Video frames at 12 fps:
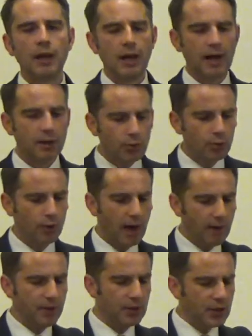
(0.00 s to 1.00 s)
and to
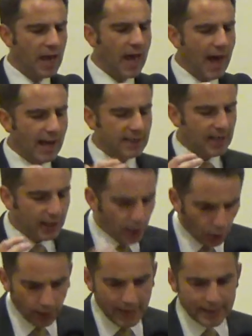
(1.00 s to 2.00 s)
have this as a
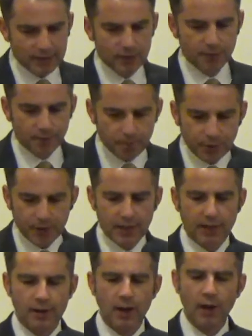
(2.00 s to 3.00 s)
collective
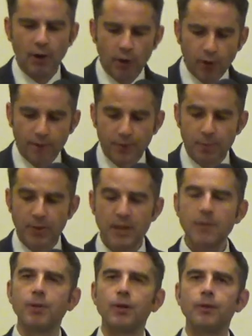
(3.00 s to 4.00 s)
prayer of the
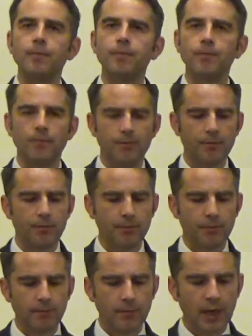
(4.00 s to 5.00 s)
people.
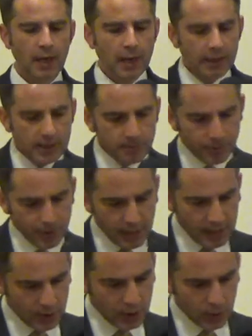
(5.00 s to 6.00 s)
He
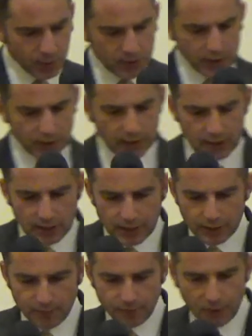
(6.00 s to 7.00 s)
prays, as we see
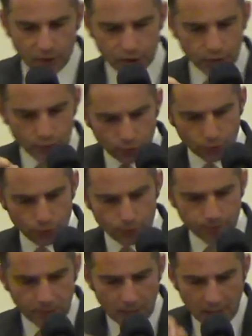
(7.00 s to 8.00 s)
here in verse
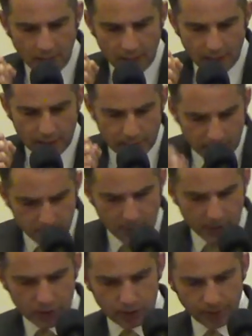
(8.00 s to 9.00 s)
2, in the
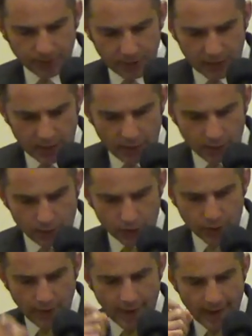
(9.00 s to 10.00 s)
midst of the
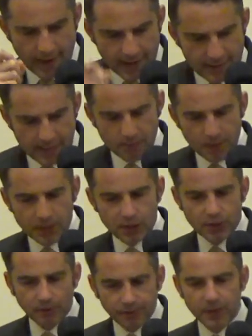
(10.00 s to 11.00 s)
years, in the
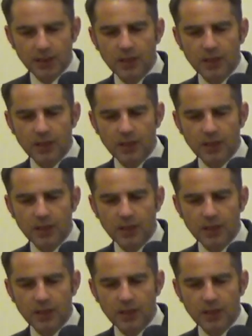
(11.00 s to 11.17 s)
midst of the